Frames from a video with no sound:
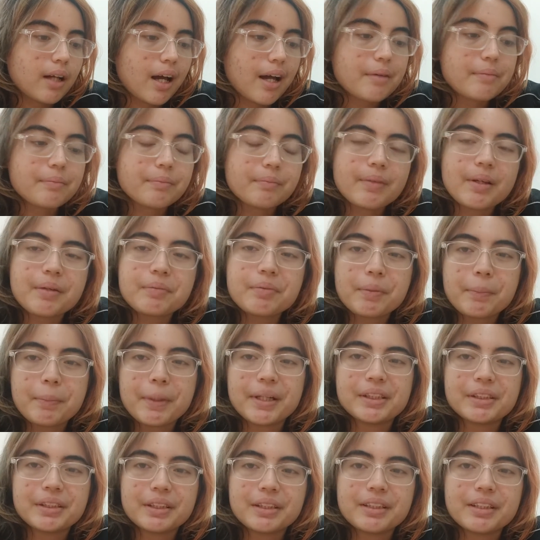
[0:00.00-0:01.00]
I maybe
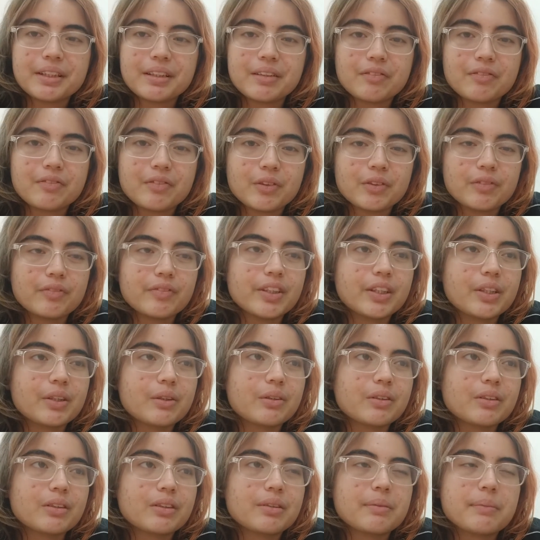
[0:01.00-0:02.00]
mentioned it in a few
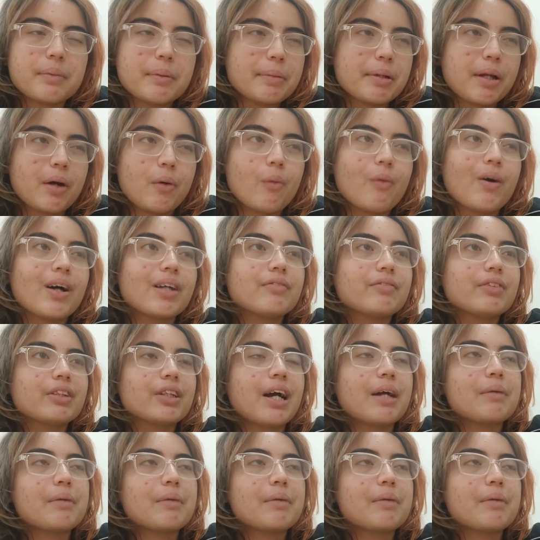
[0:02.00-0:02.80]
videos, maybe like one video.